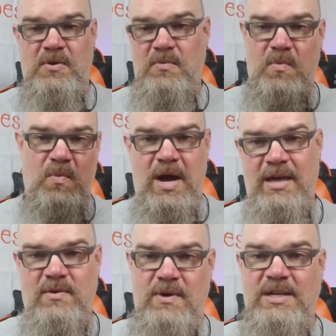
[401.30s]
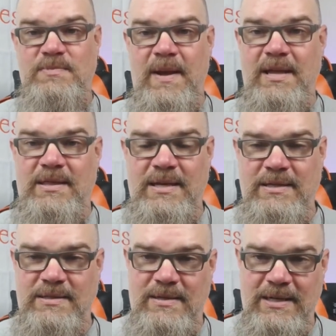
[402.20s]
why the waistband thing
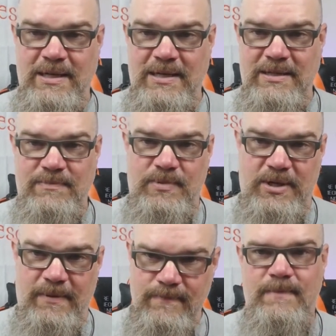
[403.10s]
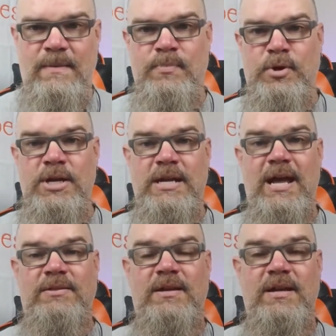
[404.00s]
is like it is, but I'm putting it
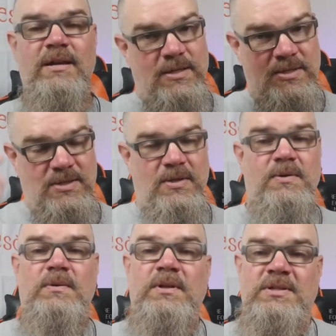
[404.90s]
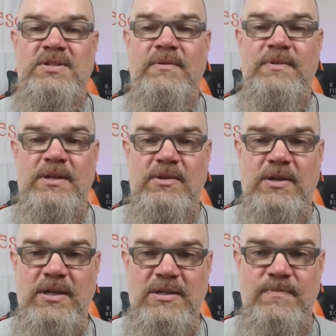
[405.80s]
out there, so it's something you could
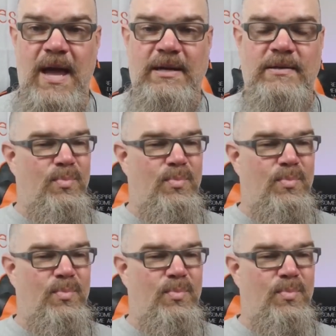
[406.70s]
expect.